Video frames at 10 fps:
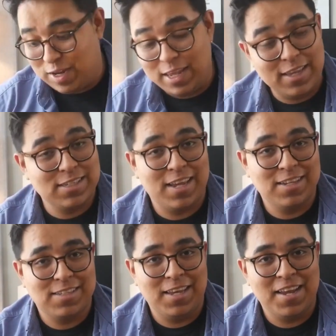it is an
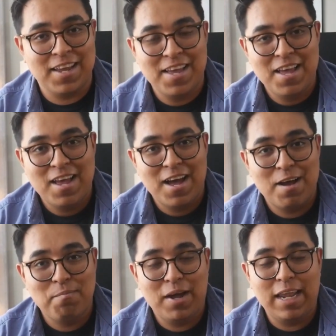antique,
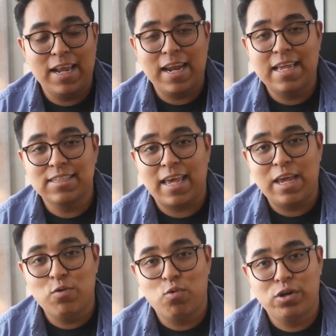but it is
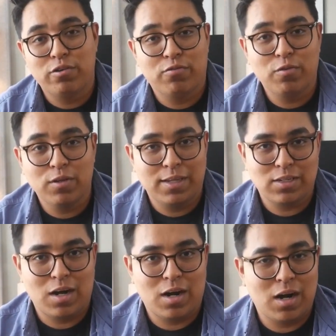a wonderful
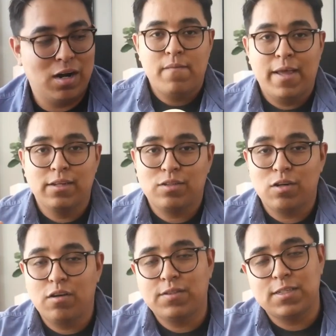guitar. It
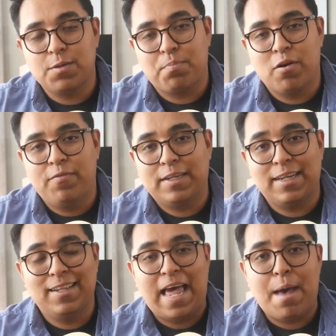serves as a
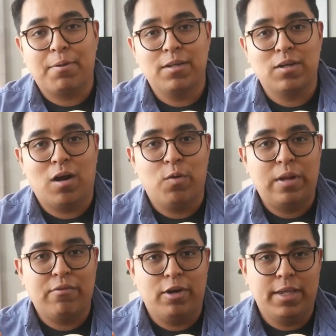perfect lap guitar
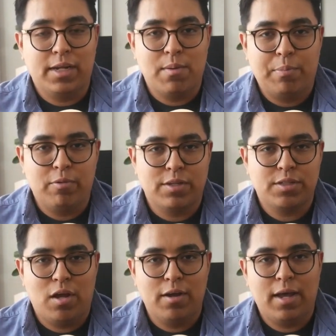whenever I need to come up with
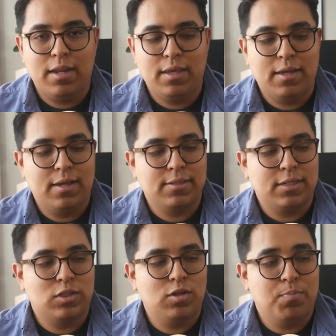song ideas.
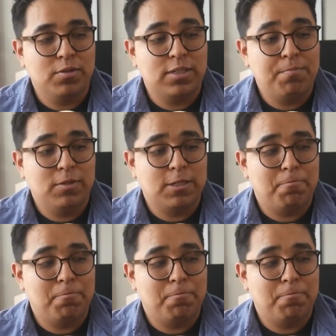It's super simple to